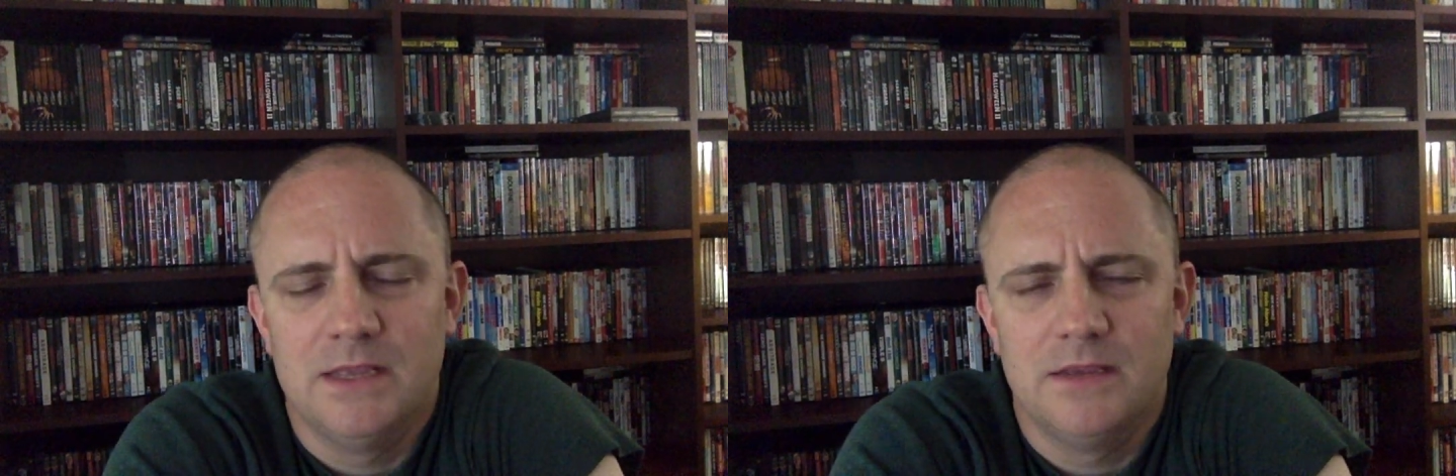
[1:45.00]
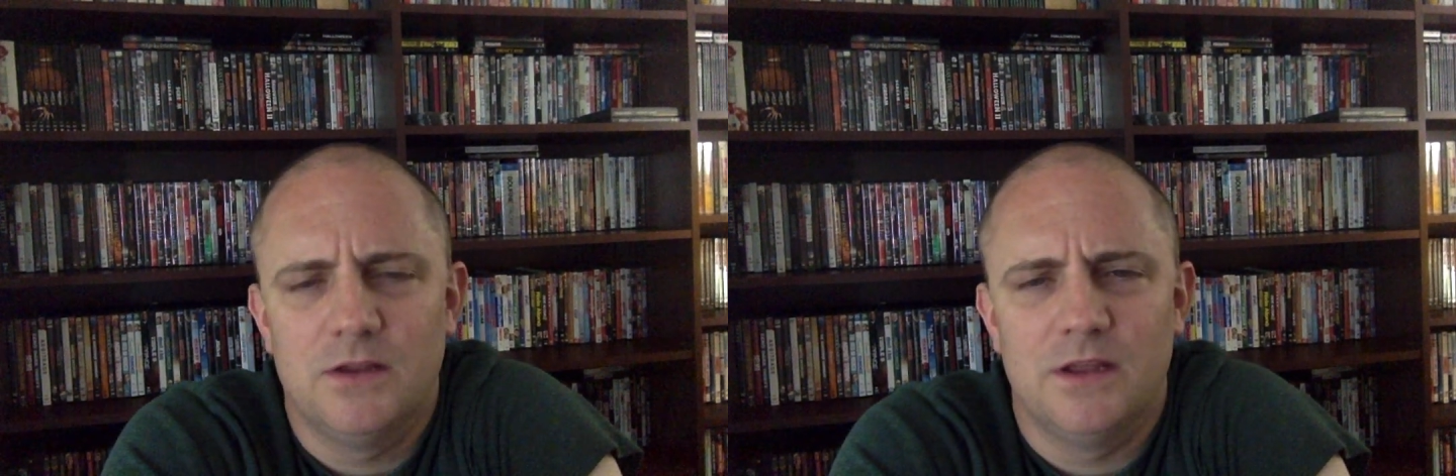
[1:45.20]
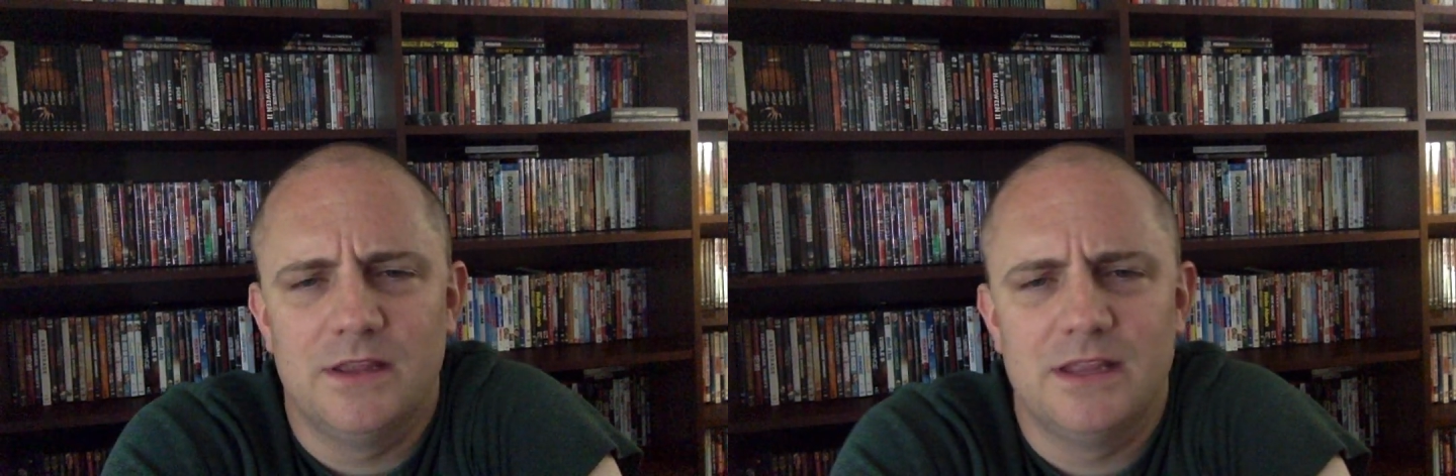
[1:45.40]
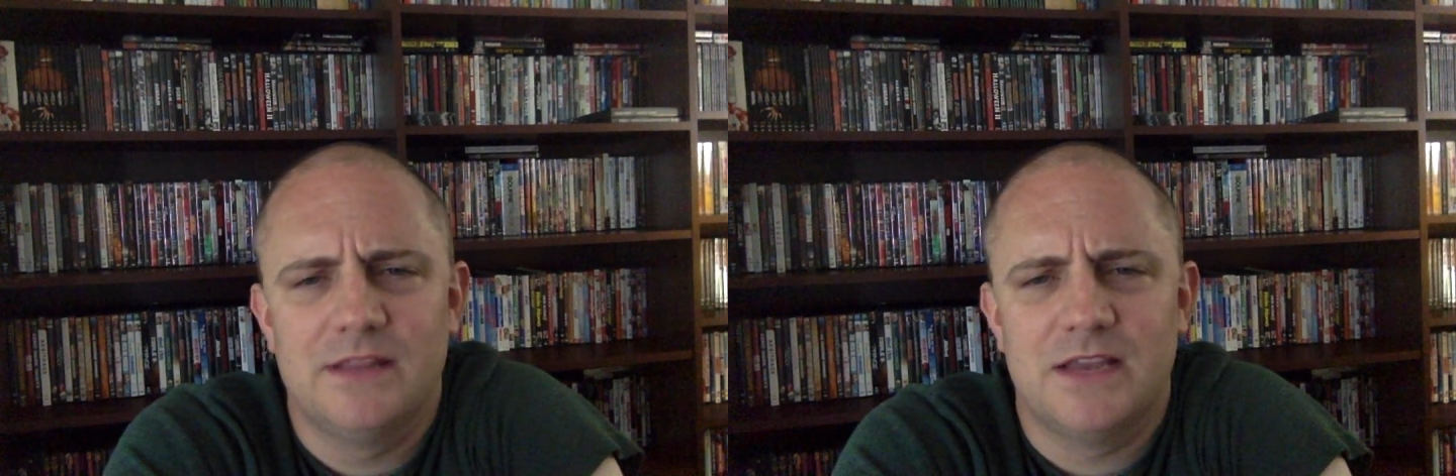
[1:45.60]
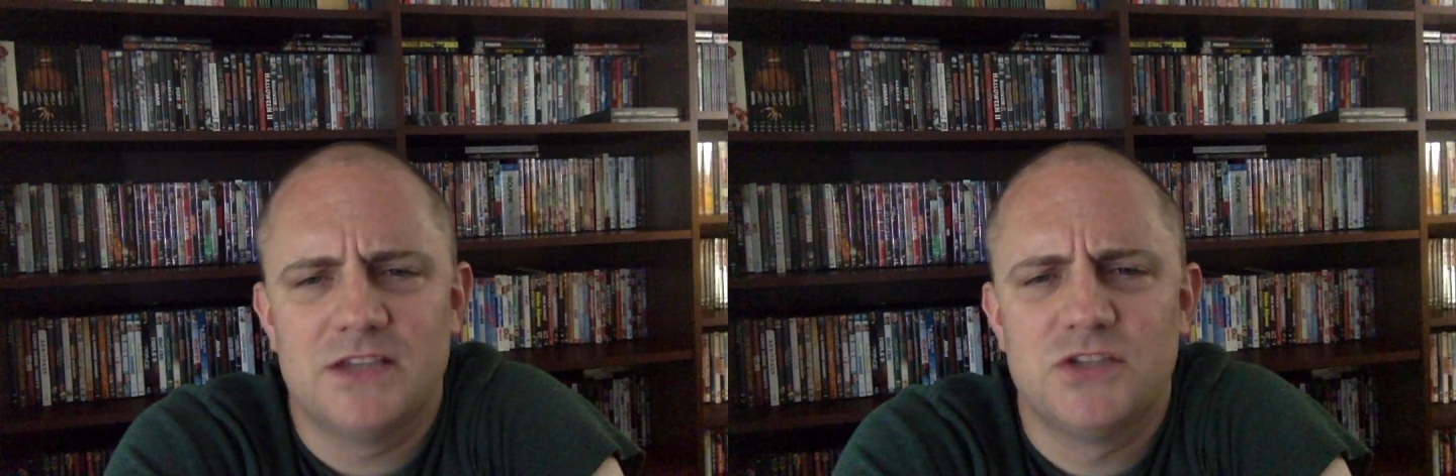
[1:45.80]
you know, and,
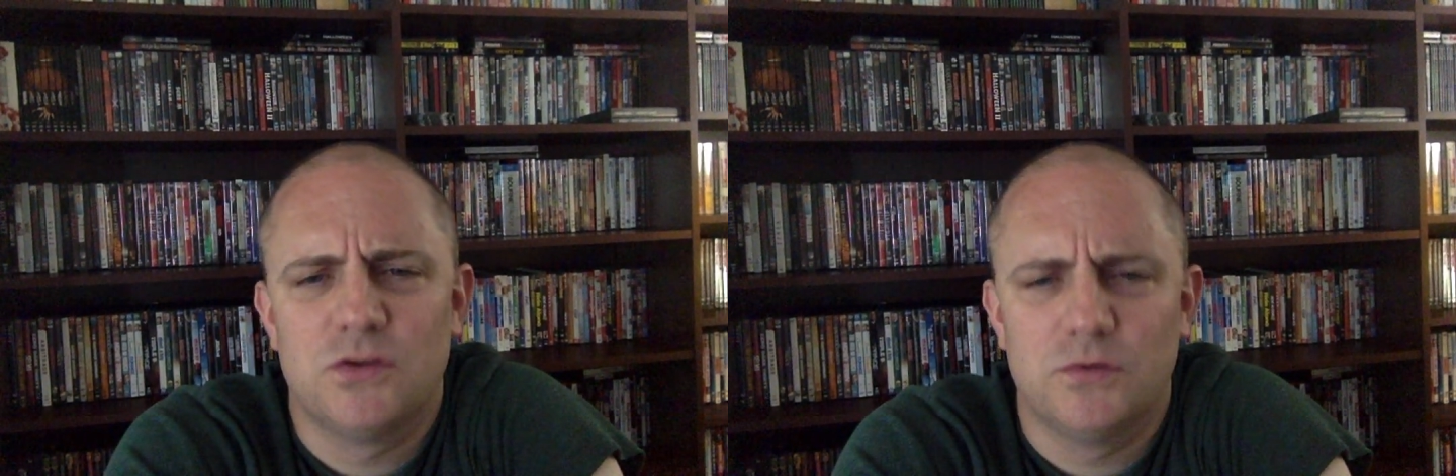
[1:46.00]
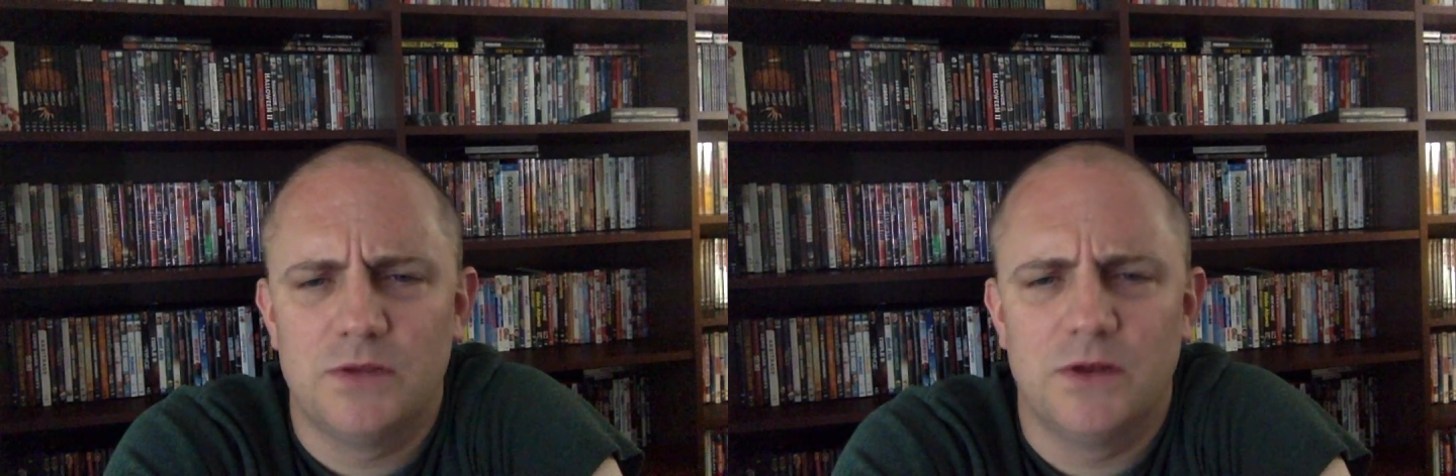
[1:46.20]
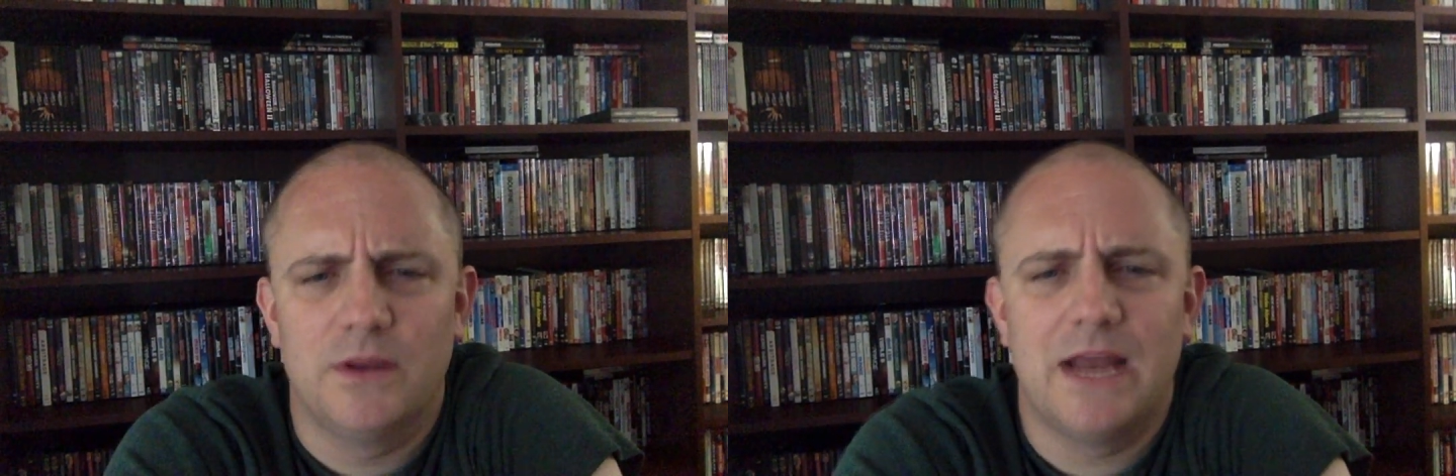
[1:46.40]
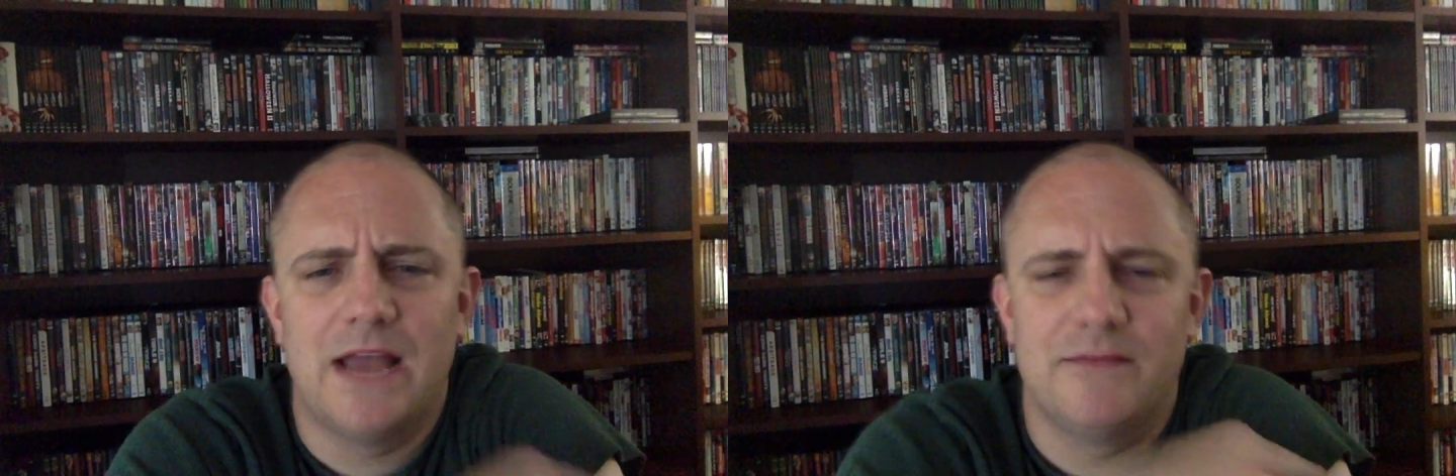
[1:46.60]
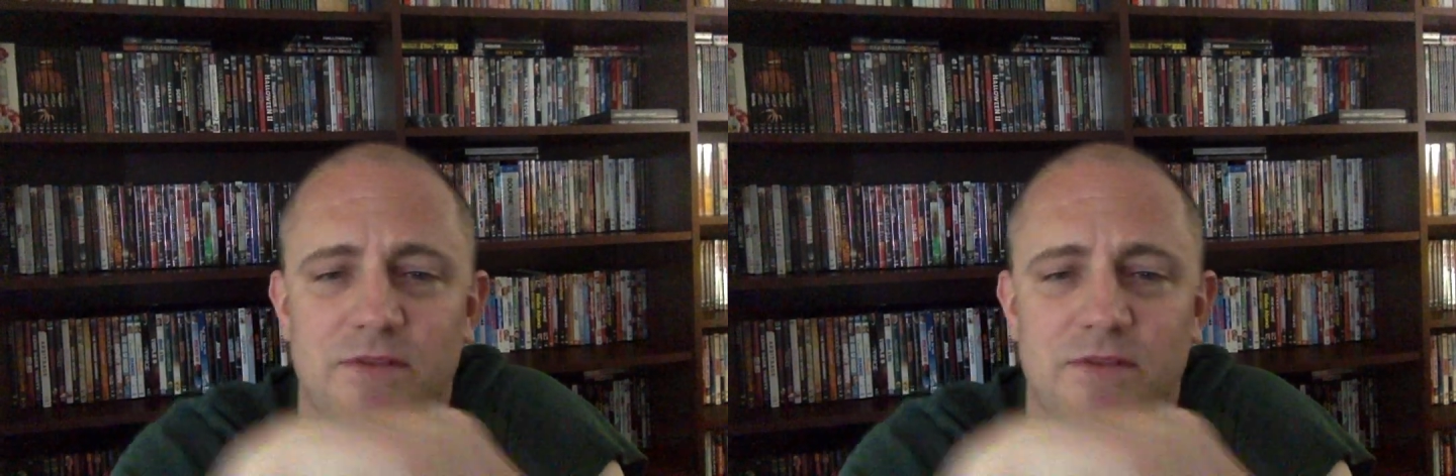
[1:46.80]
and I still, you know, and I,